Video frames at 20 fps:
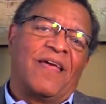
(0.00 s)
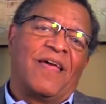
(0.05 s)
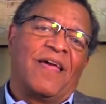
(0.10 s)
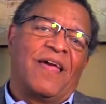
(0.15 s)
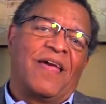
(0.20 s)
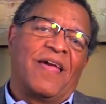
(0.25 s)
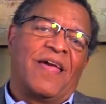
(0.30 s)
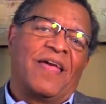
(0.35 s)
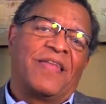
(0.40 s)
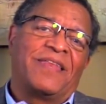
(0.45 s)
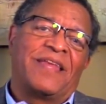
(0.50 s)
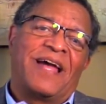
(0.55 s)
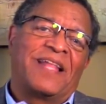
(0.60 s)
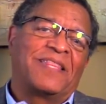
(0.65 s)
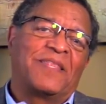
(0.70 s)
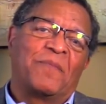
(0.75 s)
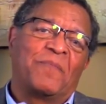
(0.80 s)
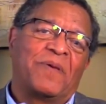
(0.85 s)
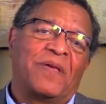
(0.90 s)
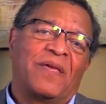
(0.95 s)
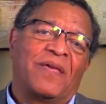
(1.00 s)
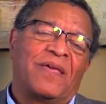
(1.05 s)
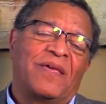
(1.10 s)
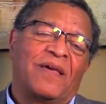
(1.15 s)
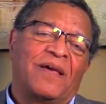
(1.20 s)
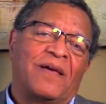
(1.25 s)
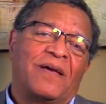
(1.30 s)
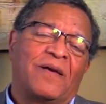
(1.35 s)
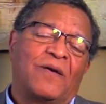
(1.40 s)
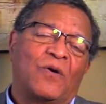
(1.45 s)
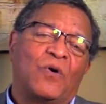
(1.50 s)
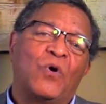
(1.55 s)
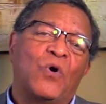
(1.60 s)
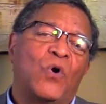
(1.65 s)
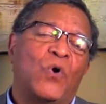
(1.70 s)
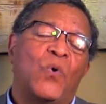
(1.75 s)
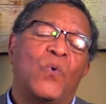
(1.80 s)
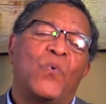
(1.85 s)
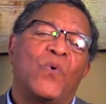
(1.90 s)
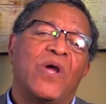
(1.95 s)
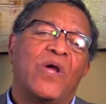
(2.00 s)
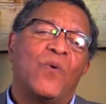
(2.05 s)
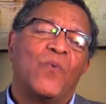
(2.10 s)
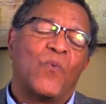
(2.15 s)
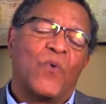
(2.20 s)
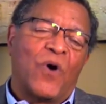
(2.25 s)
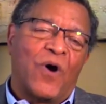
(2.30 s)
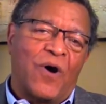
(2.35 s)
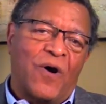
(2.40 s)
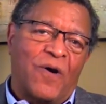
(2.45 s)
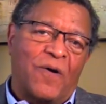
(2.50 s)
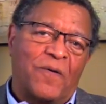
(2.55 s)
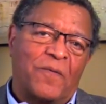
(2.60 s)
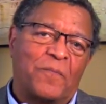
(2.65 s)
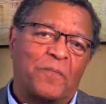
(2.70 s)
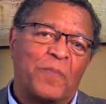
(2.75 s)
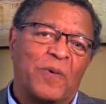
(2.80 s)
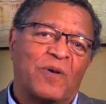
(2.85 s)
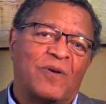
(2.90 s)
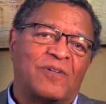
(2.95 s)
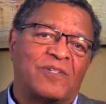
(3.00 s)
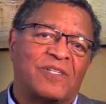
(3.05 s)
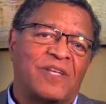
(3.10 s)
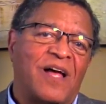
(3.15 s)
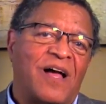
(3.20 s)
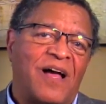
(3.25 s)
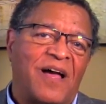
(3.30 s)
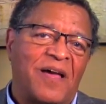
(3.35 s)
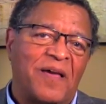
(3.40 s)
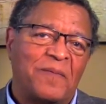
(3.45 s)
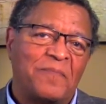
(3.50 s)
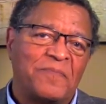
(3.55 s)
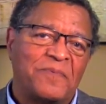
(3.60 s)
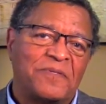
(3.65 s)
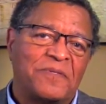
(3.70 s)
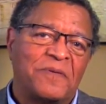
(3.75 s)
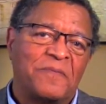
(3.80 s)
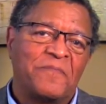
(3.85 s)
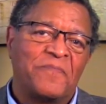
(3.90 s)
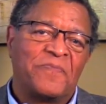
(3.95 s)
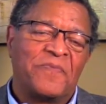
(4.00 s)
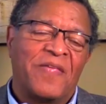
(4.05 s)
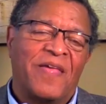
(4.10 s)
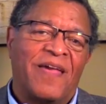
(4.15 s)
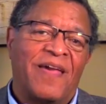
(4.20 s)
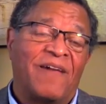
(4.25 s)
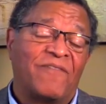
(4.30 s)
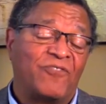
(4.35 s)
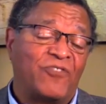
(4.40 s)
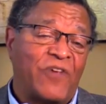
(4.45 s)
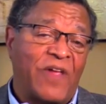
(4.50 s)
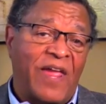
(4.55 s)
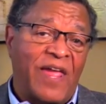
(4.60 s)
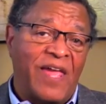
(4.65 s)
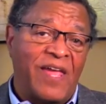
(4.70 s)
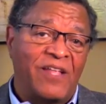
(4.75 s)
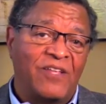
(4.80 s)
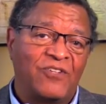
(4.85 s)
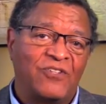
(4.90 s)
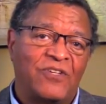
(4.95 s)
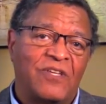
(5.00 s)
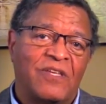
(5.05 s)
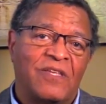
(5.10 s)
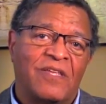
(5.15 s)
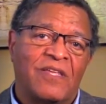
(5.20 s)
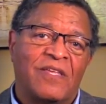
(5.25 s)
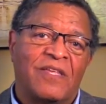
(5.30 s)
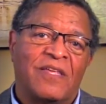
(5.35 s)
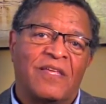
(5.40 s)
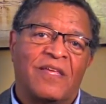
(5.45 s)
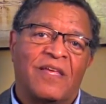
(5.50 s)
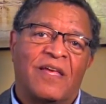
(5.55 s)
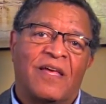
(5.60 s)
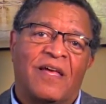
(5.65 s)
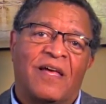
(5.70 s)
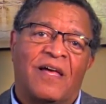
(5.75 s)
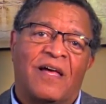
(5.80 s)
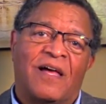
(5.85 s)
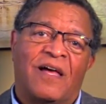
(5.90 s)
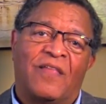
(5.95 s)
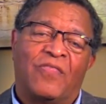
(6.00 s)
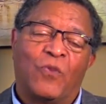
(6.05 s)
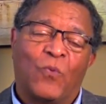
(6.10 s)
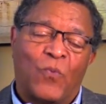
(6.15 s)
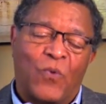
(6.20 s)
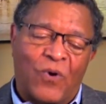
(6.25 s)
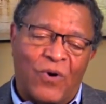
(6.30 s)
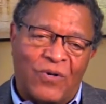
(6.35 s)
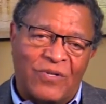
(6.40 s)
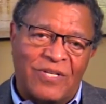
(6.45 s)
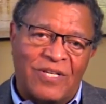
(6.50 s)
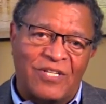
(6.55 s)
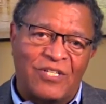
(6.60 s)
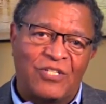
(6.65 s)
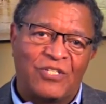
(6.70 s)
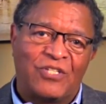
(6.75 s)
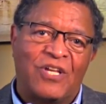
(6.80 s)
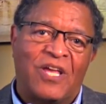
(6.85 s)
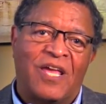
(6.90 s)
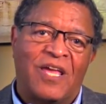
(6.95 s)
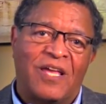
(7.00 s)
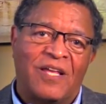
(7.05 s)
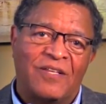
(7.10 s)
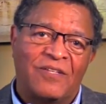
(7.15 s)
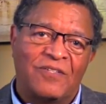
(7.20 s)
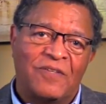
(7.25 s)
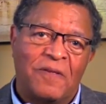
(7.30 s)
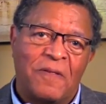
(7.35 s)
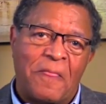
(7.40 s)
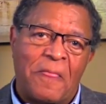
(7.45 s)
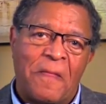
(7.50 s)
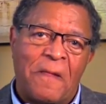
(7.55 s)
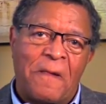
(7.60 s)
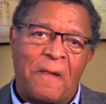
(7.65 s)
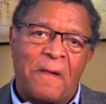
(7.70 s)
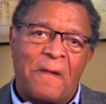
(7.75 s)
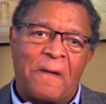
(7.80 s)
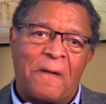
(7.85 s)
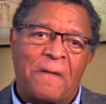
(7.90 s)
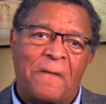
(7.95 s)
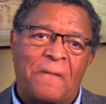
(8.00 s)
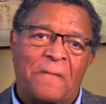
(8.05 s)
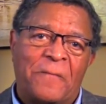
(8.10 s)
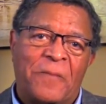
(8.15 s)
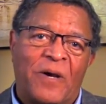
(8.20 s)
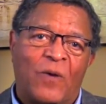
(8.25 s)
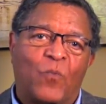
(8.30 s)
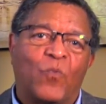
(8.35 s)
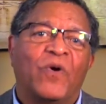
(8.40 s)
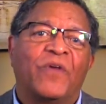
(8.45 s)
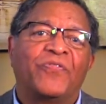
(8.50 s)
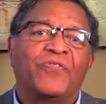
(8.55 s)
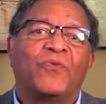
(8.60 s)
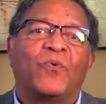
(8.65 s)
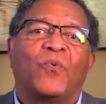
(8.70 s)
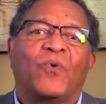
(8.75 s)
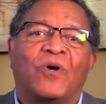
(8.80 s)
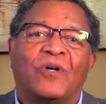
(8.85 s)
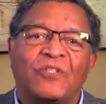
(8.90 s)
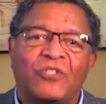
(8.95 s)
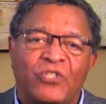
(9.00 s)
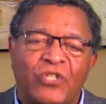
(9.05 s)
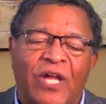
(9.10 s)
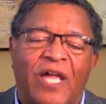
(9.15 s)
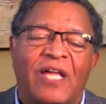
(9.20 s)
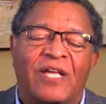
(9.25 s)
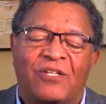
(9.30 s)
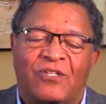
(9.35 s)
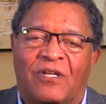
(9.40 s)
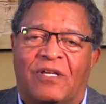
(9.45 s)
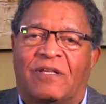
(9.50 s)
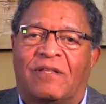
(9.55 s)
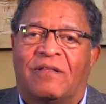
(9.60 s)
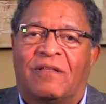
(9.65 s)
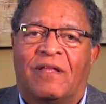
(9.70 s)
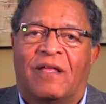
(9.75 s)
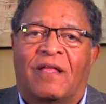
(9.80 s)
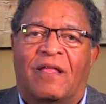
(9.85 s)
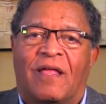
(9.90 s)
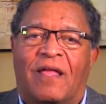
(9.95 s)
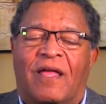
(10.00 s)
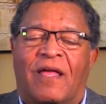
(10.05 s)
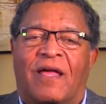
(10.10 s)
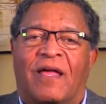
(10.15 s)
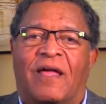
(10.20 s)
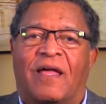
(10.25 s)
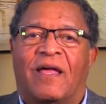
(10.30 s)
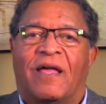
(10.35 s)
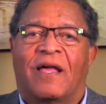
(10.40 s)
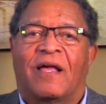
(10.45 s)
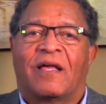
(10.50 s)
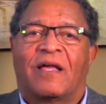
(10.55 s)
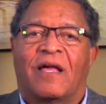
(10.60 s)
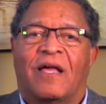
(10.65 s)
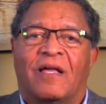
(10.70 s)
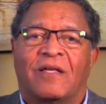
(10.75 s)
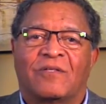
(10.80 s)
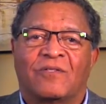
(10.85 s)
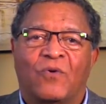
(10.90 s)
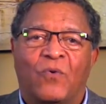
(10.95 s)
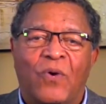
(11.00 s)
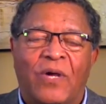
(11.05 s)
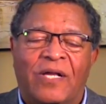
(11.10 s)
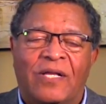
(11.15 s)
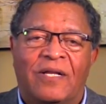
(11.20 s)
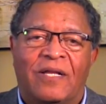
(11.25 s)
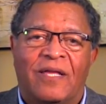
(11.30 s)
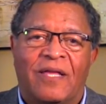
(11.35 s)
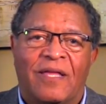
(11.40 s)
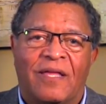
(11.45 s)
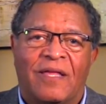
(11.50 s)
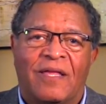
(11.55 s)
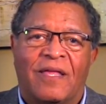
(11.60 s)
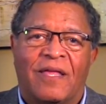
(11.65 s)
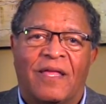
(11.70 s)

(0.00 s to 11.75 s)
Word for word: and not to be uh, who we were because times have changed, uh, the world has changed, but with the world changing uh, as quickly